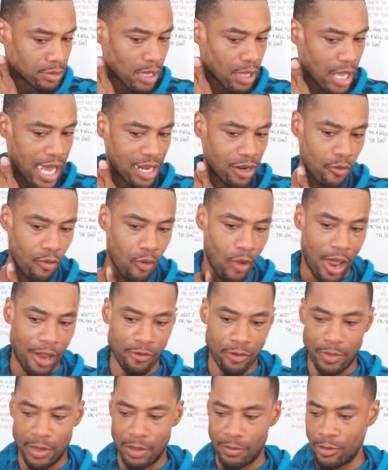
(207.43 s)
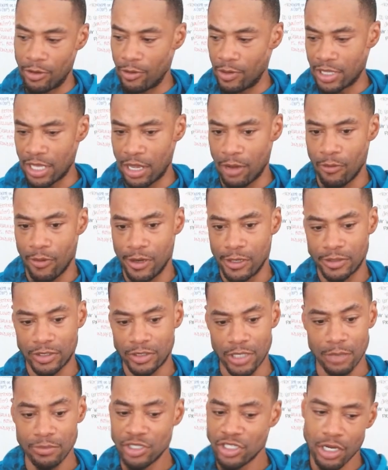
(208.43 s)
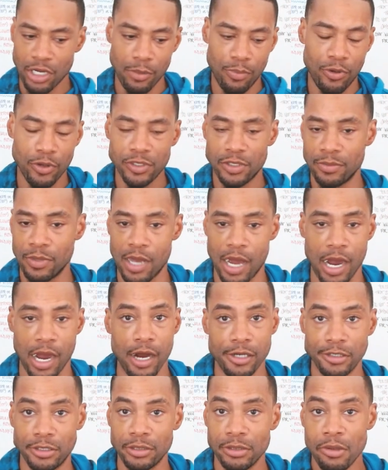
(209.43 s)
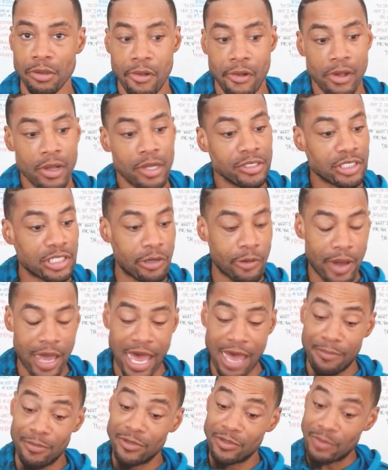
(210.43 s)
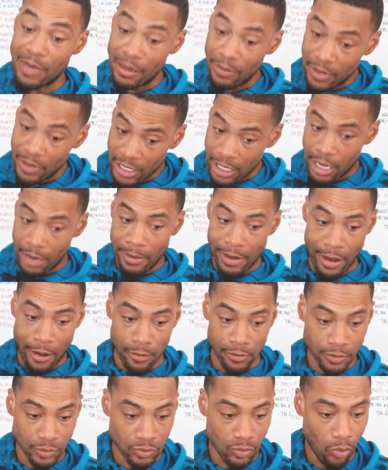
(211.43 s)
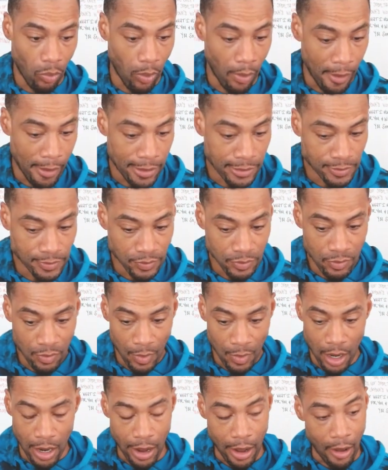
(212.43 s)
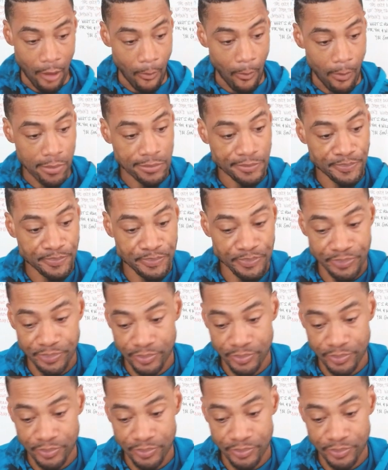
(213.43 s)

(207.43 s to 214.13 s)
I don't quite remember what they were. So I'm just gonna pull some cards, see what happens. Maybe it'll come out. Um,